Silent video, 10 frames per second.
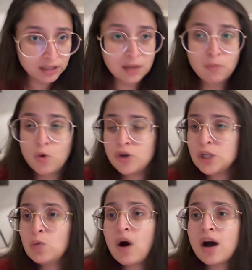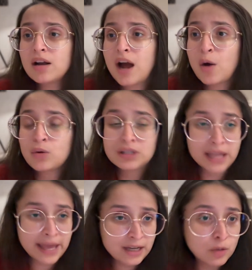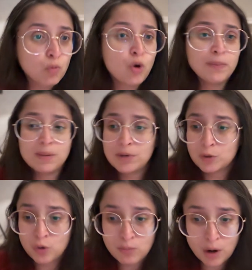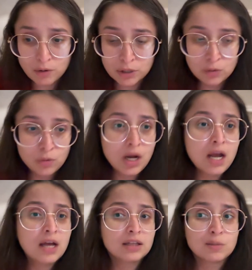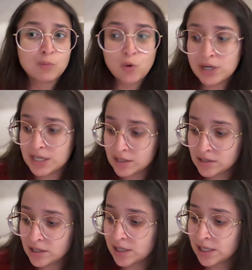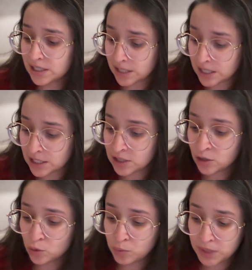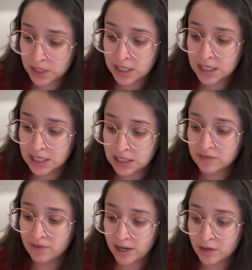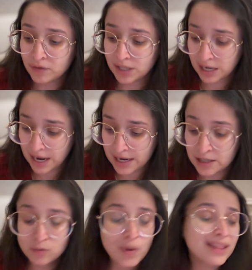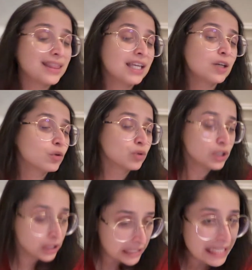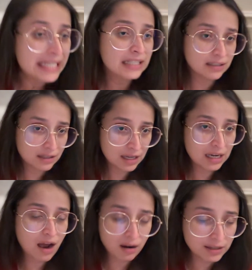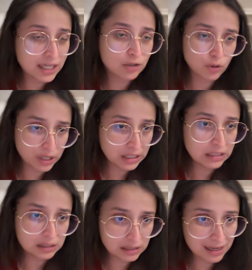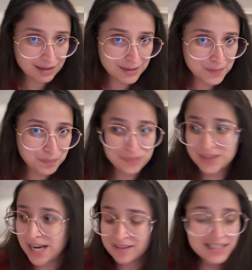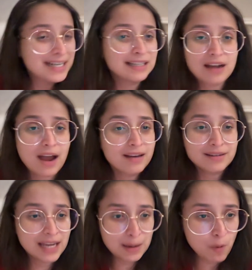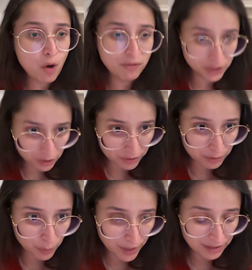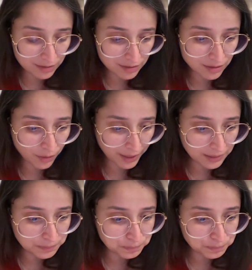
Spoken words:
The more you are out there, the more people know about you, the more easier it is to be in front of their eyes when they need an architect or interior designer. That's the entire game of service providers. Okay.